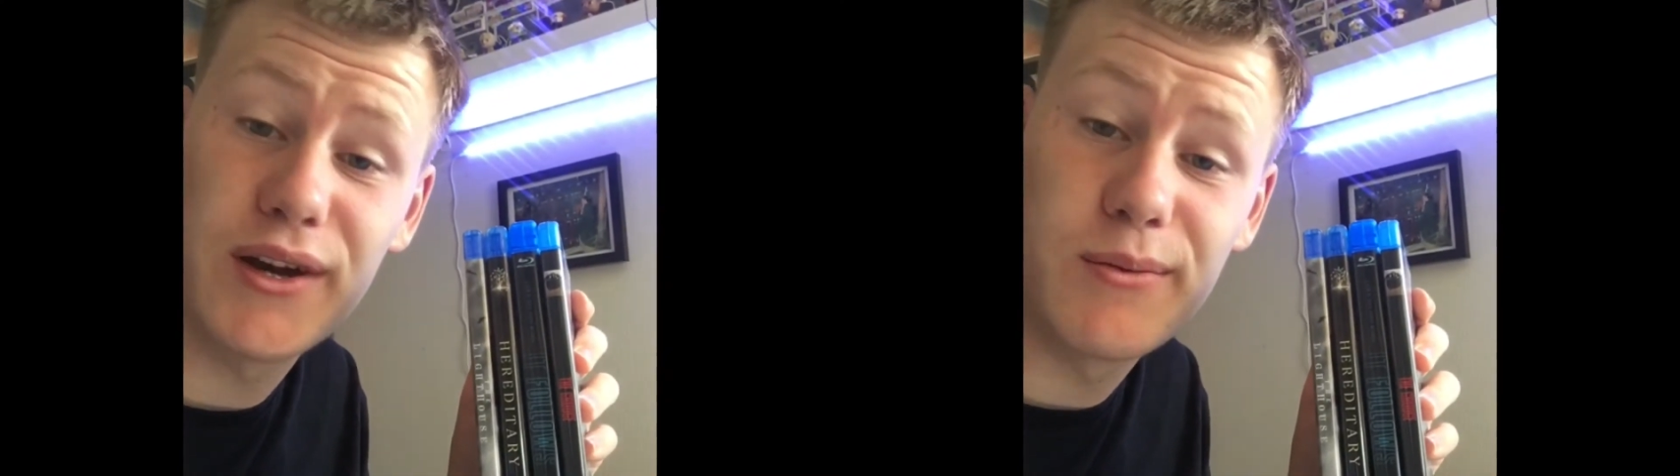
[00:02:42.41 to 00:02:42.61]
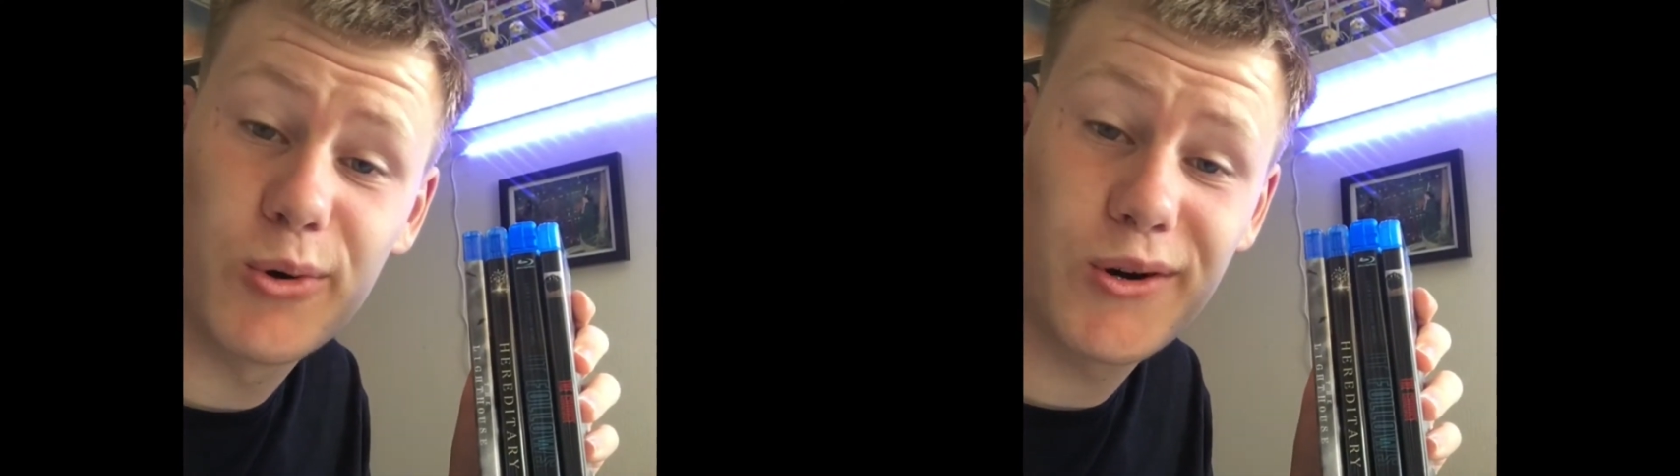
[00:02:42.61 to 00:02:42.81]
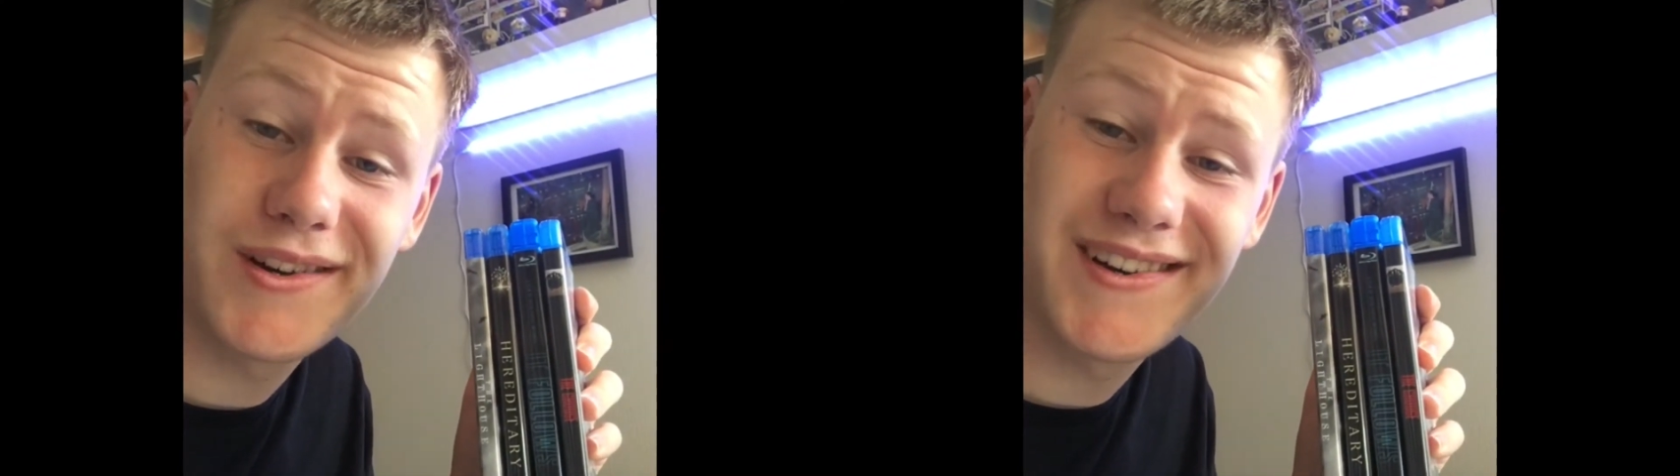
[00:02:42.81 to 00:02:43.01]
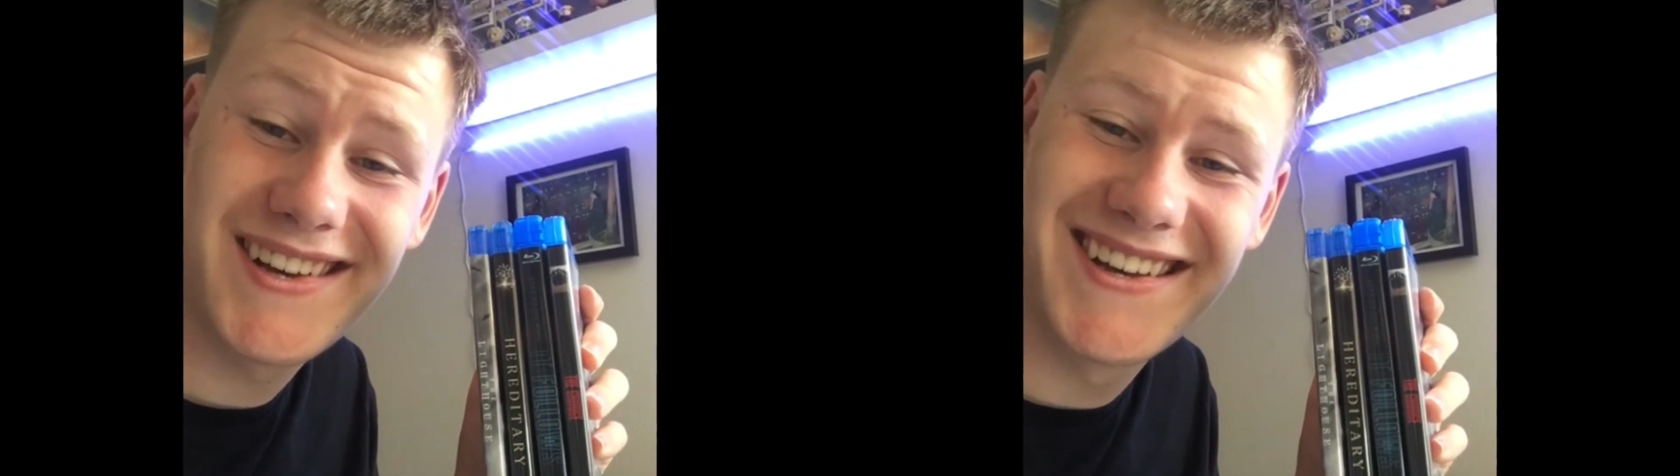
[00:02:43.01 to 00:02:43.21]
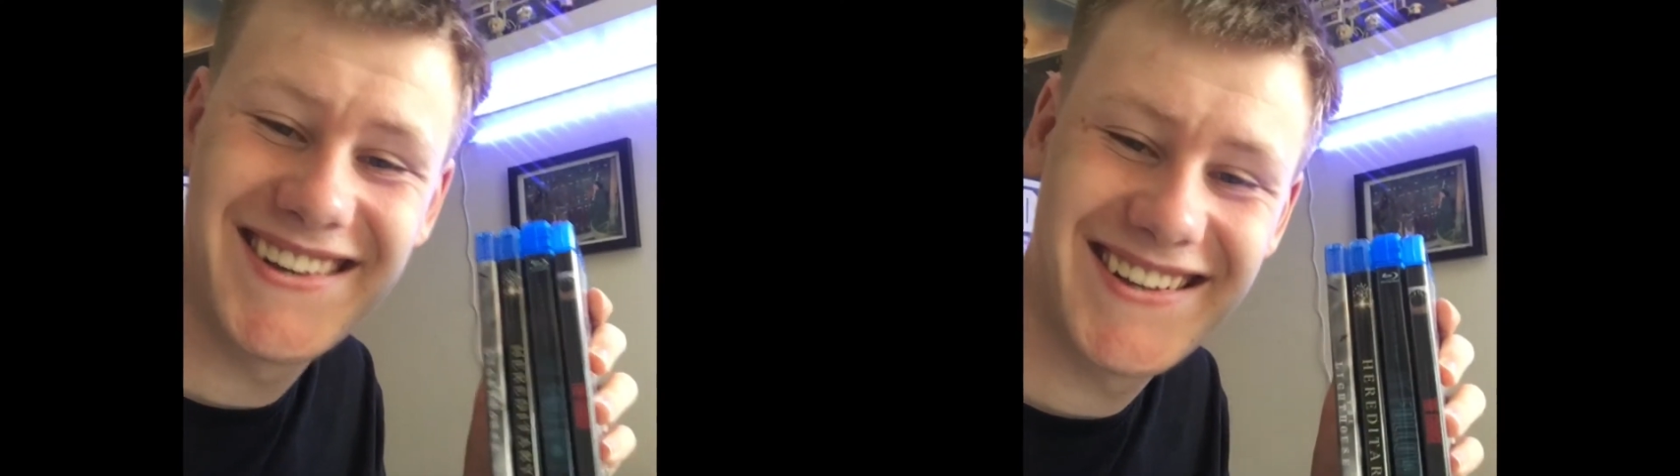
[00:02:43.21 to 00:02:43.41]
anymore.
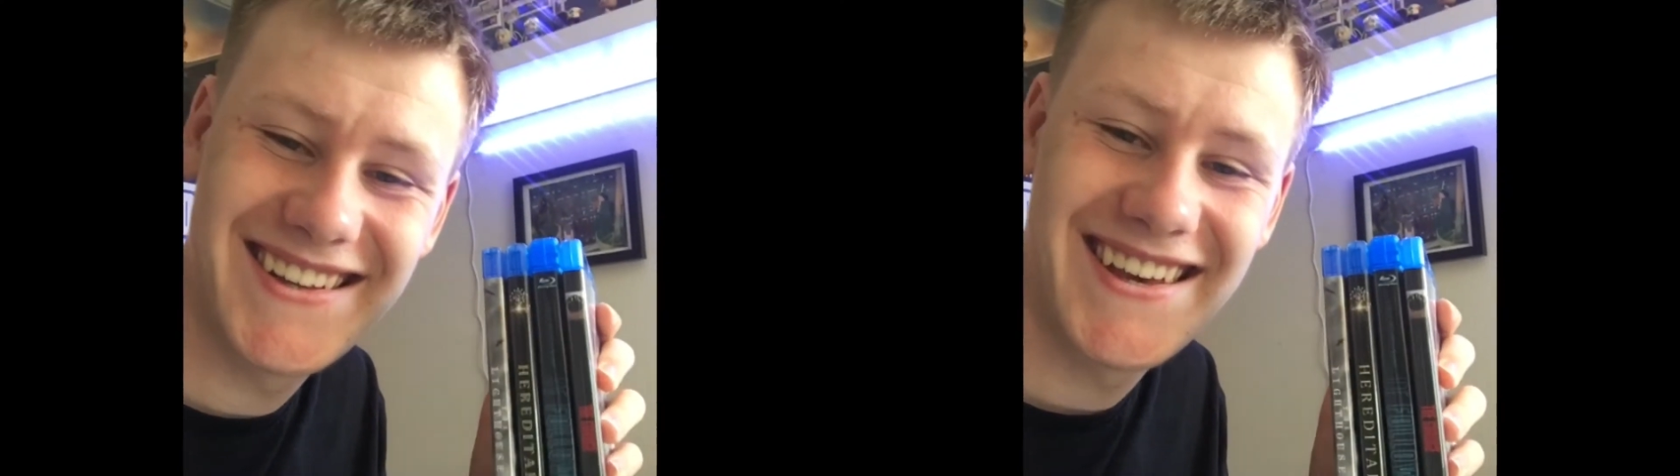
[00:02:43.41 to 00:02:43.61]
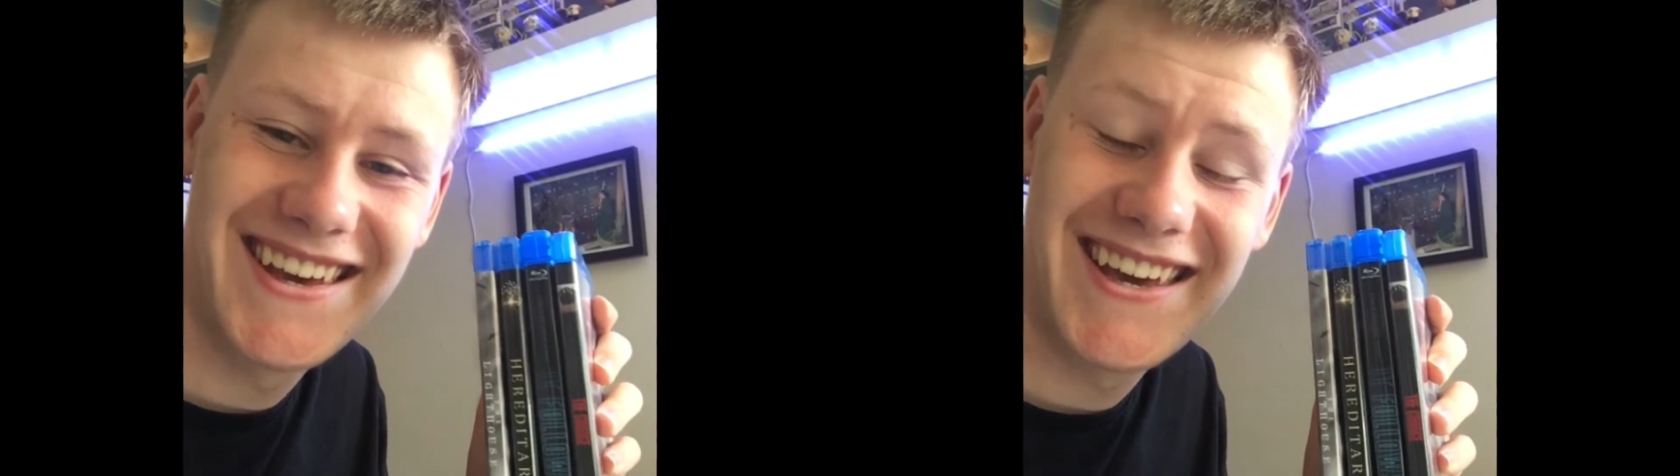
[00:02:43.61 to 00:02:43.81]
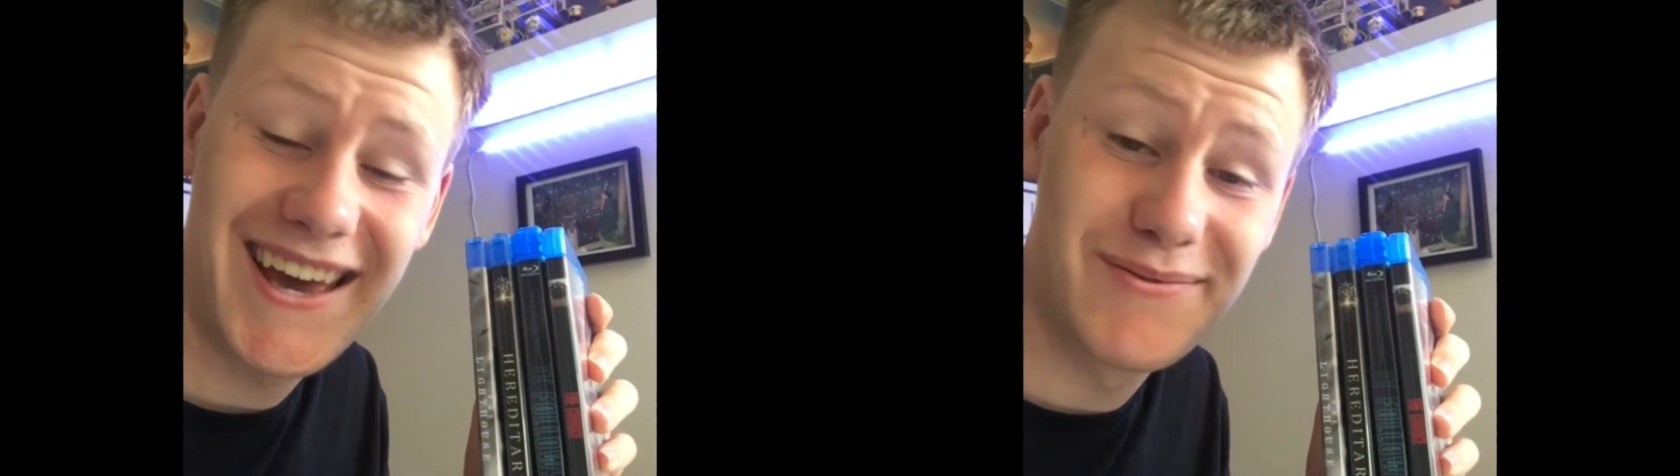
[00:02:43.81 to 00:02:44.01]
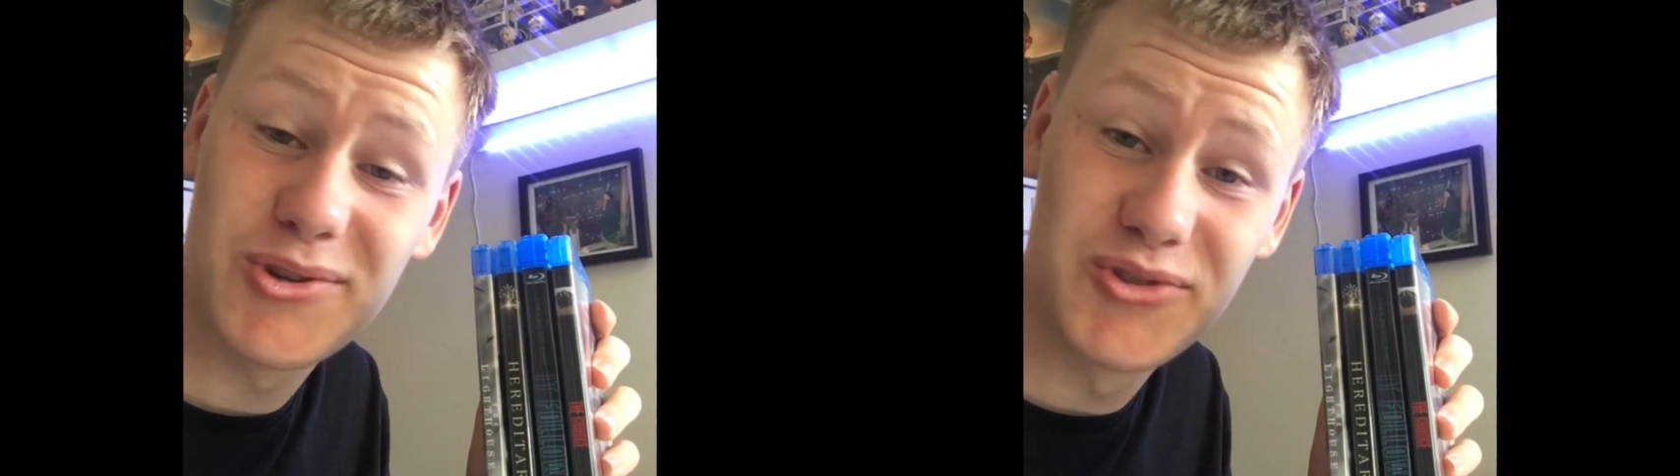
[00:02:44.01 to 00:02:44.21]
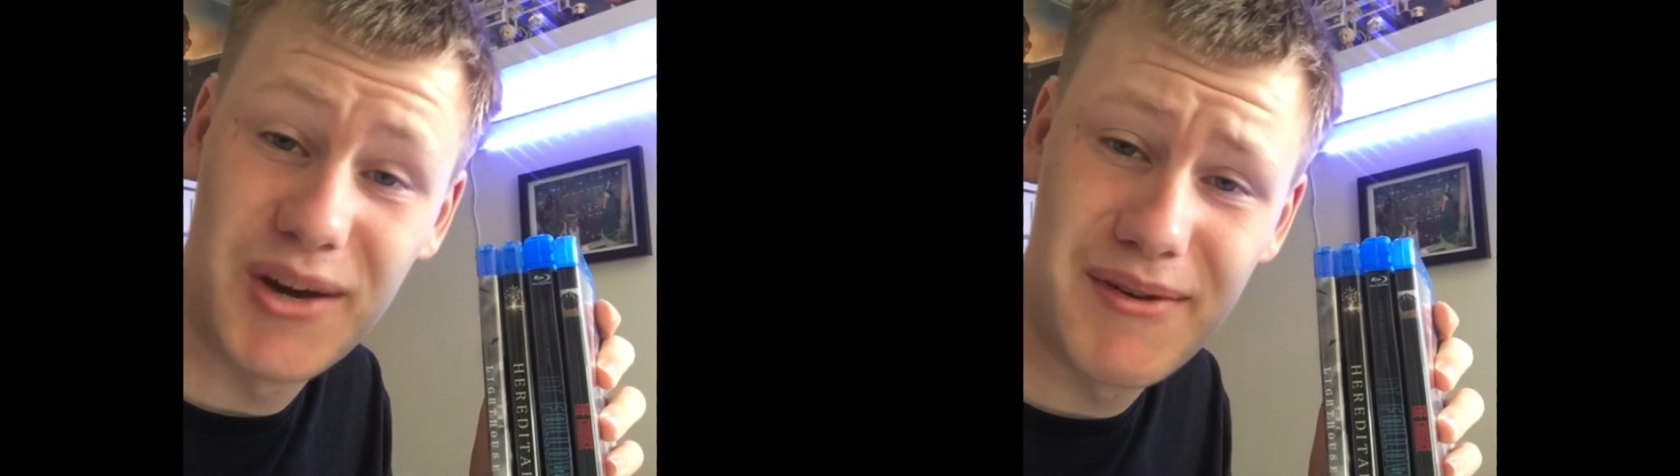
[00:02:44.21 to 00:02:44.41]
I'm
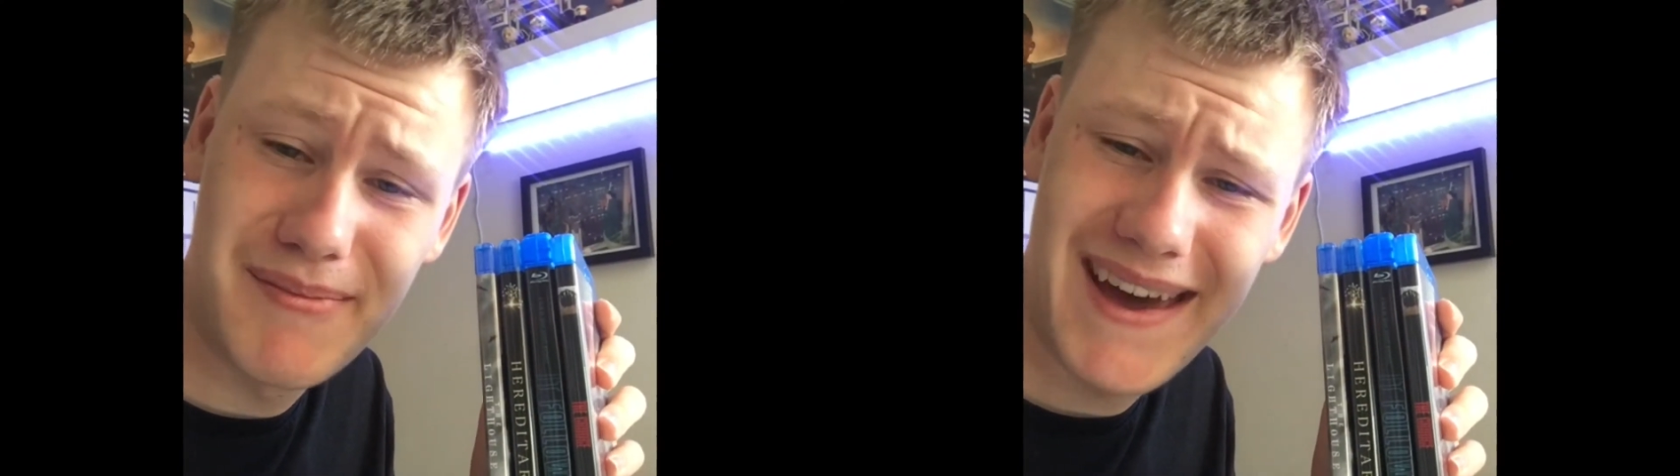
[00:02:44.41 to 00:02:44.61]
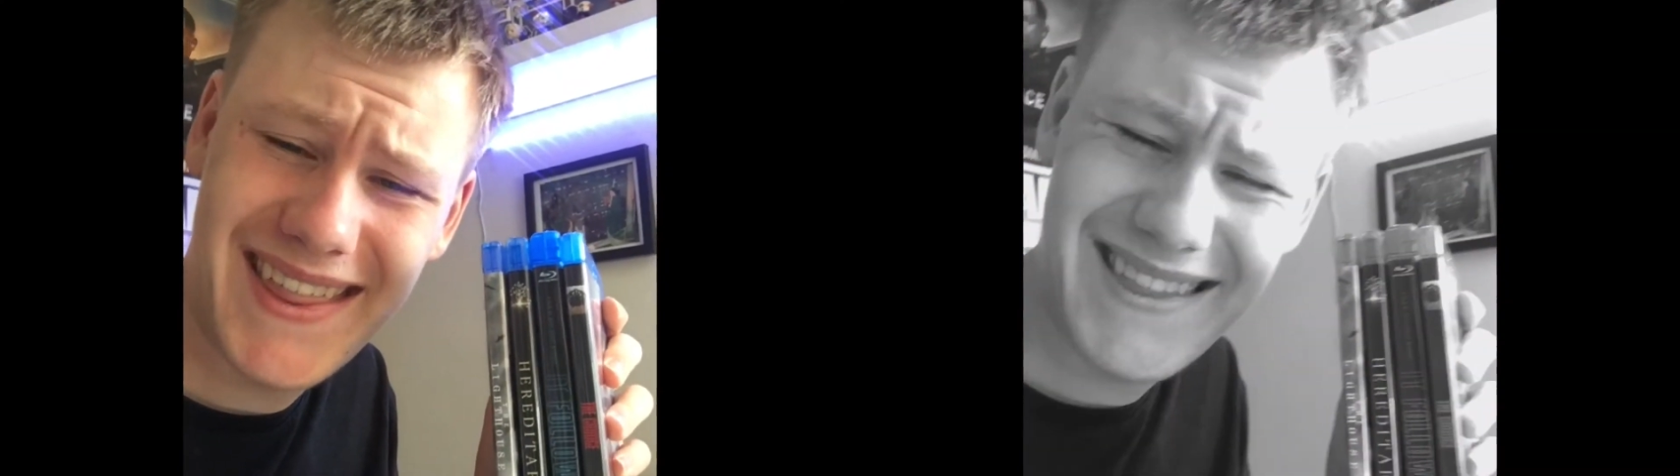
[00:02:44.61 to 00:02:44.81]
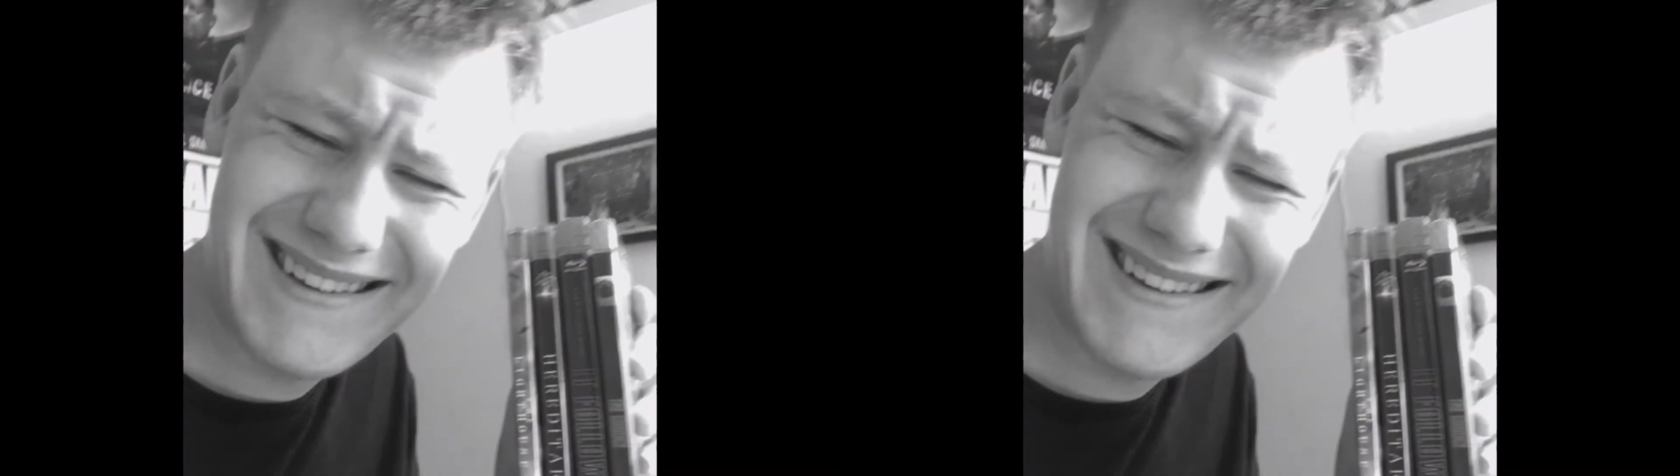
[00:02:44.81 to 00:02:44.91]
so dumb in math.